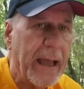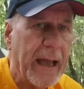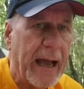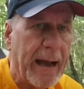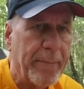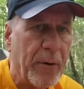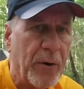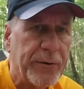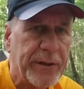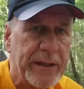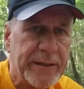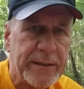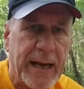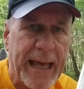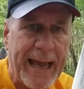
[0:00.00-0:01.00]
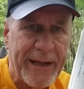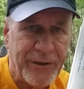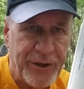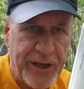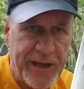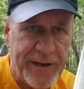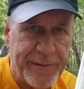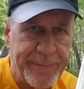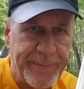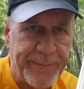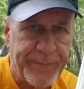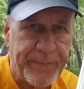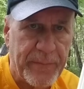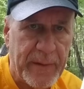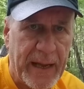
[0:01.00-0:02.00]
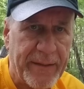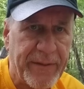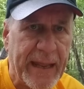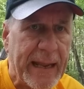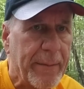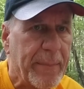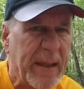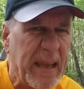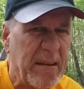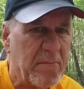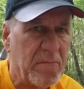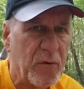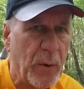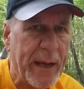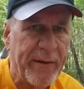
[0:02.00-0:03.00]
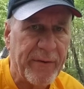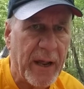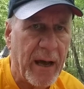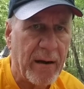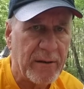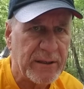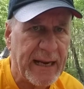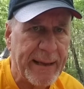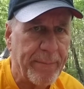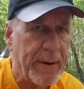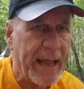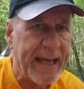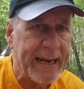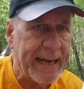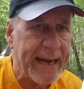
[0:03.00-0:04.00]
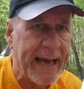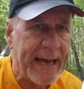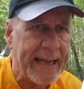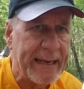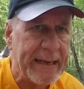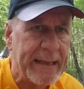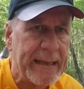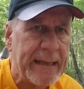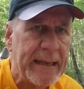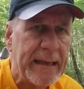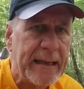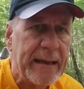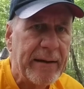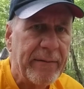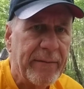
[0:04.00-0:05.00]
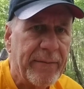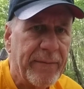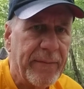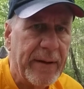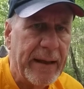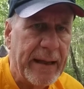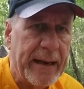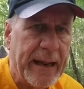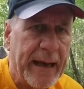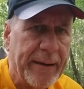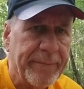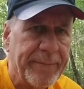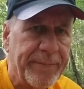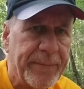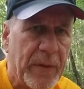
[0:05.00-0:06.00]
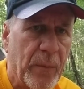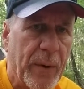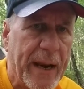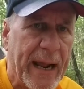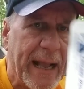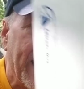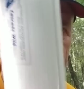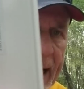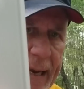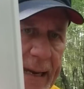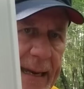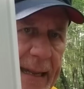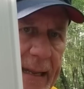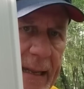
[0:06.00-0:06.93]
I bought this last year. I think I paid $12, $11.99. And when I got it,